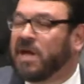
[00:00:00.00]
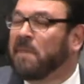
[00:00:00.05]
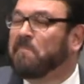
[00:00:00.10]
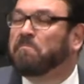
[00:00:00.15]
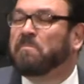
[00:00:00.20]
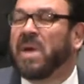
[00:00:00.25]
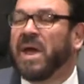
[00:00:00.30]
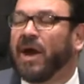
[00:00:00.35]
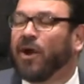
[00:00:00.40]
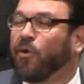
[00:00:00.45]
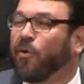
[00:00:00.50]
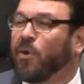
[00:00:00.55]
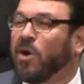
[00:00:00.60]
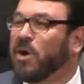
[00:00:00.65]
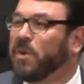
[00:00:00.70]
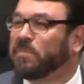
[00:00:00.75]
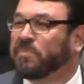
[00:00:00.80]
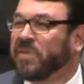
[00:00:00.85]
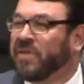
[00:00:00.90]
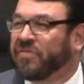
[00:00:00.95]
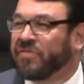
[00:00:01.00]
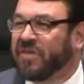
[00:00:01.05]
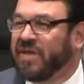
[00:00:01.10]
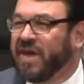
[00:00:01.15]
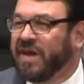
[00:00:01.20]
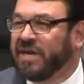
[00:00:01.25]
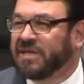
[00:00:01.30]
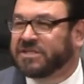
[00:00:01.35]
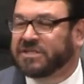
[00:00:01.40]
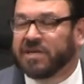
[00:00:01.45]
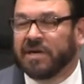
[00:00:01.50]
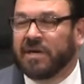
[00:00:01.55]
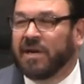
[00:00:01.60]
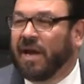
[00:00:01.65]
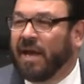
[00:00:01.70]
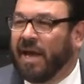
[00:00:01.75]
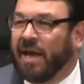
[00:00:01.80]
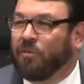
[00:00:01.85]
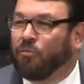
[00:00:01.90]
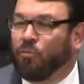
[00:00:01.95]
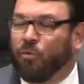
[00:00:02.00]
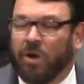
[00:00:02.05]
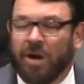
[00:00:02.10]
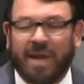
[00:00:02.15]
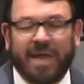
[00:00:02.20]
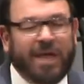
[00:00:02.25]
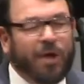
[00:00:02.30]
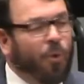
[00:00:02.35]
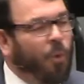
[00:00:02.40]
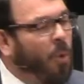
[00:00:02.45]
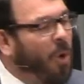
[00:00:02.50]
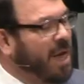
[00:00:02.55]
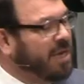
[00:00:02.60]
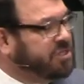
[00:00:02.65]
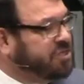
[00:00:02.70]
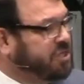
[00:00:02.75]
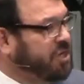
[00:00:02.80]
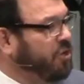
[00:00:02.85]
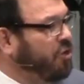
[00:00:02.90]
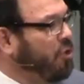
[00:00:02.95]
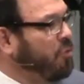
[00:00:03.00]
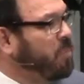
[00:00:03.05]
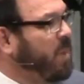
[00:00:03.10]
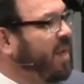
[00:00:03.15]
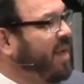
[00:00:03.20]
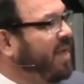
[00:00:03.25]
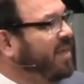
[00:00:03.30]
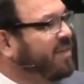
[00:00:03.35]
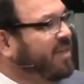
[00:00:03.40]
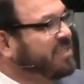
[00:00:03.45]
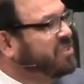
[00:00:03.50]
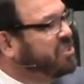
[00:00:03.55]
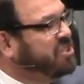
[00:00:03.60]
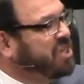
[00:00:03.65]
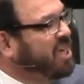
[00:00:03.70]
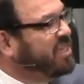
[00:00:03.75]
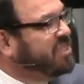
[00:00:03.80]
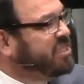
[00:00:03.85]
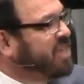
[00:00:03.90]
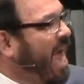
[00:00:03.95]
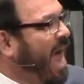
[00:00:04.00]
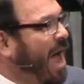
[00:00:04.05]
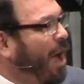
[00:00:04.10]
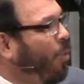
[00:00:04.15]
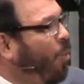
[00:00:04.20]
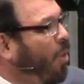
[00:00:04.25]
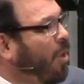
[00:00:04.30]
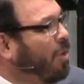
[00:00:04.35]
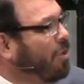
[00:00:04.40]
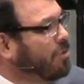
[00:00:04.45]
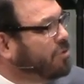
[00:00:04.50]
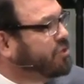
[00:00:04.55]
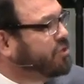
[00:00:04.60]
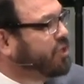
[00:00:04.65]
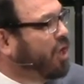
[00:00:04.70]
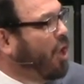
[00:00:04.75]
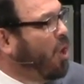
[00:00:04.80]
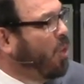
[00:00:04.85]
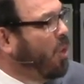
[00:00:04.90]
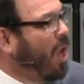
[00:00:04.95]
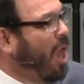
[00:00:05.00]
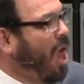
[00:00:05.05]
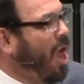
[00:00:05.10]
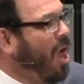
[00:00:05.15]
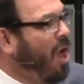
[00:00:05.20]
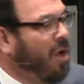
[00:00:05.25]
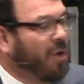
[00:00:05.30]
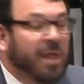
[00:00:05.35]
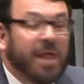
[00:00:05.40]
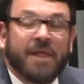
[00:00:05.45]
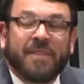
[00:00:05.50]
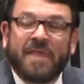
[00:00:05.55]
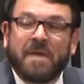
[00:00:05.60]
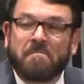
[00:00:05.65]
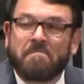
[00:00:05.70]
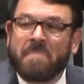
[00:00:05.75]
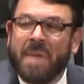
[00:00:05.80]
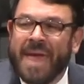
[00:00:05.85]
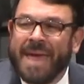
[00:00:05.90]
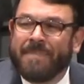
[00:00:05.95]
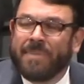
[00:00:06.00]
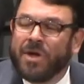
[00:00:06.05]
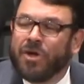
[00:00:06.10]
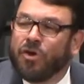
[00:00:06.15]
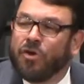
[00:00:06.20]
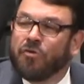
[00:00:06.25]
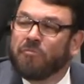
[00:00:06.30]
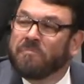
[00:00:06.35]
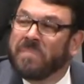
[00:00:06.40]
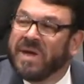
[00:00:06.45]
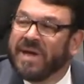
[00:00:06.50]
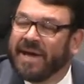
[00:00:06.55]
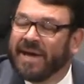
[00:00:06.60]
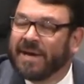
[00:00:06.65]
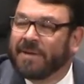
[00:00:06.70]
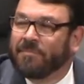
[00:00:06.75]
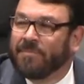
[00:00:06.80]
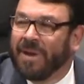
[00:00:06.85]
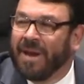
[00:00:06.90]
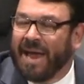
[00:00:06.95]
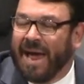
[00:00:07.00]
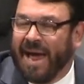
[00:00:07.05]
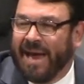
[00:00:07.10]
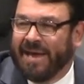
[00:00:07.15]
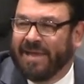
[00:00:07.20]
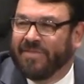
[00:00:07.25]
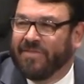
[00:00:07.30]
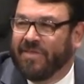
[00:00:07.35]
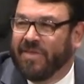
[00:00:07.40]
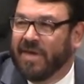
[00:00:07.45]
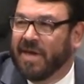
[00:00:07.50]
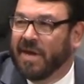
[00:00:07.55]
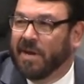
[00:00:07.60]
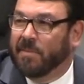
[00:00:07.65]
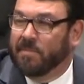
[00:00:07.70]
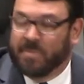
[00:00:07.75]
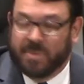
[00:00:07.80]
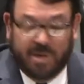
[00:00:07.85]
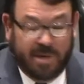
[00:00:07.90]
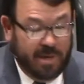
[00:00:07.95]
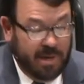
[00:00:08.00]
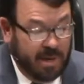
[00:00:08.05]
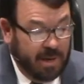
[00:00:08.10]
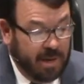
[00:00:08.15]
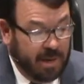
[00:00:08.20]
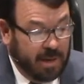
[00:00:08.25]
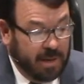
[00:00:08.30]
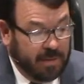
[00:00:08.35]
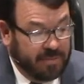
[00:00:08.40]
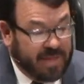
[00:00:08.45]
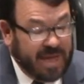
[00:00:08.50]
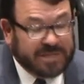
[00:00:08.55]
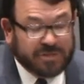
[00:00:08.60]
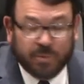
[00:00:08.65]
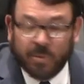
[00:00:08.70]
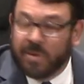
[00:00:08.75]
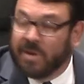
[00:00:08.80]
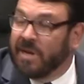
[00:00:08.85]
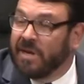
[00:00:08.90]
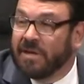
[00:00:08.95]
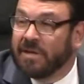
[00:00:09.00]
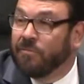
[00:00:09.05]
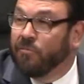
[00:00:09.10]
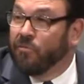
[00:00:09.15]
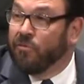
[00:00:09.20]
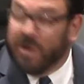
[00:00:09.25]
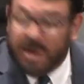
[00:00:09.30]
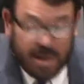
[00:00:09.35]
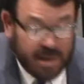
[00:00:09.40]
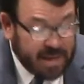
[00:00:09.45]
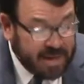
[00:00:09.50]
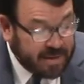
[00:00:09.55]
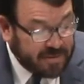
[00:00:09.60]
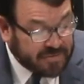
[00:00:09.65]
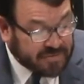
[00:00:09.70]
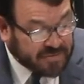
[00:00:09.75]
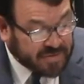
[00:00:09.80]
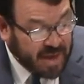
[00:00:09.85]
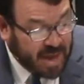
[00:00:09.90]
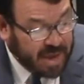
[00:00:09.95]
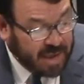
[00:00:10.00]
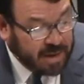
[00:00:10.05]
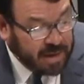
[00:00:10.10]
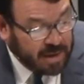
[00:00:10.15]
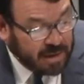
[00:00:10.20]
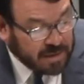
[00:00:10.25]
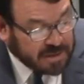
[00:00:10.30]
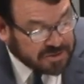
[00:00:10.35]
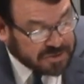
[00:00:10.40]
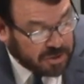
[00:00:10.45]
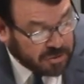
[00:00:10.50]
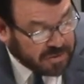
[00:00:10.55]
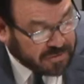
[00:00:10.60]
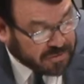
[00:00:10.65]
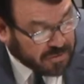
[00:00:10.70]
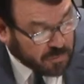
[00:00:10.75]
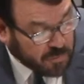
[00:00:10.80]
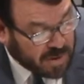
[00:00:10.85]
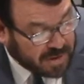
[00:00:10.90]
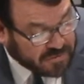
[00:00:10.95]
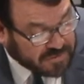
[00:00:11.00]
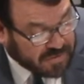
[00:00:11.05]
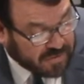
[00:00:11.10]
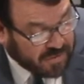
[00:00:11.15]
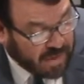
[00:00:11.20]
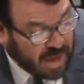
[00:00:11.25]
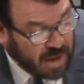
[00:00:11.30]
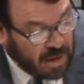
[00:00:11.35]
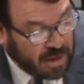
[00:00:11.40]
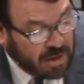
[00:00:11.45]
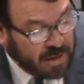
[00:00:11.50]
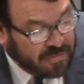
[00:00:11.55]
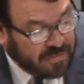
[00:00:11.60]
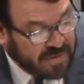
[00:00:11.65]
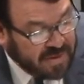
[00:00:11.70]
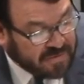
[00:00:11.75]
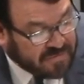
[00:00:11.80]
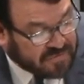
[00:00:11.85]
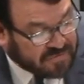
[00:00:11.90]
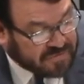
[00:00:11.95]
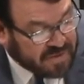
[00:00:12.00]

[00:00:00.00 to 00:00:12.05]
is a big group that thinks and really question. You've been in the Gentile world so long that maybe you've become like them. That's what it really is saying. Because look at the rest of that. The